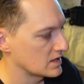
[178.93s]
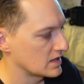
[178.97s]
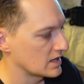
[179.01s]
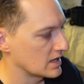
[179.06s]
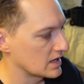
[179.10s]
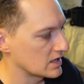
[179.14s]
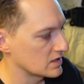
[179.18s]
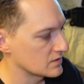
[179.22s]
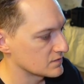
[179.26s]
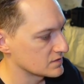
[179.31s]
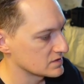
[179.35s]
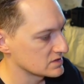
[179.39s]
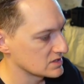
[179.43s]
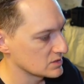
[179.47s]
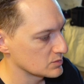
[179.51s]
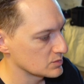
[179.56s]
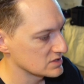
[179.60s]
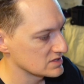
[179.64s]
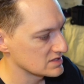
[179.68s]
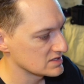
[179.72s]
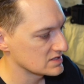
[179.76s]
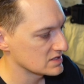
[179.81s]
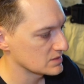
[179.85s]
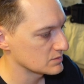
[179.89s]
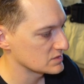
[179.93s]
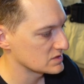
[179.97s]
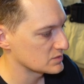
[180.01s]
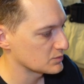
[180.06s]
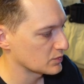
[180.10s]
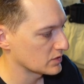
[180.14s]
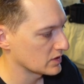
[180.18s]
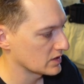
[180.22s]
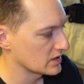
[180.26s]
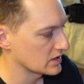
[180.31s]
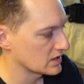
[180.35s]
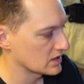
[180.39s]
And if for some reason something's
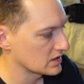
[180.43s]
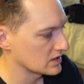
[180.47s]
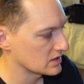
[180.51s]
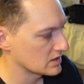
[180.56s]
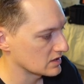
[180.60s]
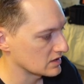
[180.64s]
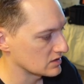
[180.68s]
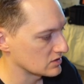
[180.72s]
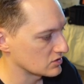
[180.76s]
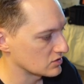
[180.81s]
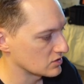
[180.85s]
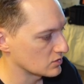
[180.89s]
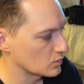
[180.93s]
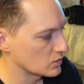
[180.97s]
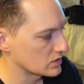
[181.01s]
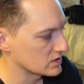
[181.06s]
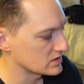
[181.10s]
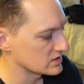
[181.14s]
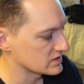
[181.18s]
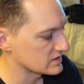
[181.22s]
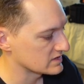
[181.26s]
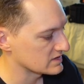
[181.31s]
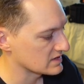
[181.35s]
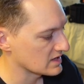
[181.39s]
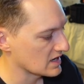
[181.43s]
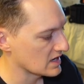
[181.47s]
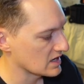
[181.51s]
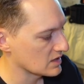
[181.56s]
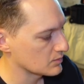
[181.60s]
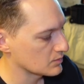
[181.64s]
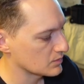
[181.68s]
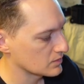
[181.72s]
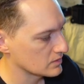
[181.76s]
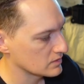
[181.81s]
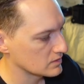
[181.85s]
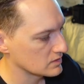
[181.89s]
playing and you don't want it to
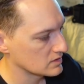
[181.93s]
stop,